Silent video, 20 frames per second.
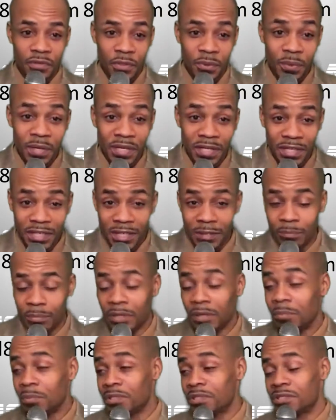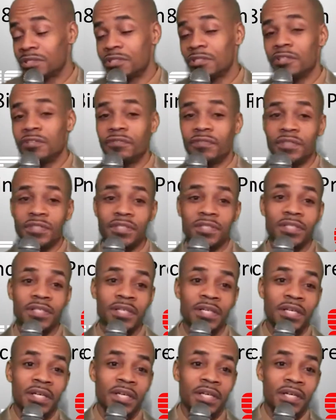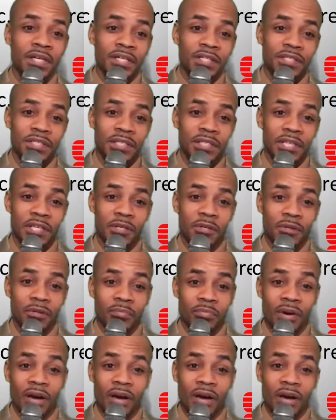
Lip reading: threatening a public servant. She later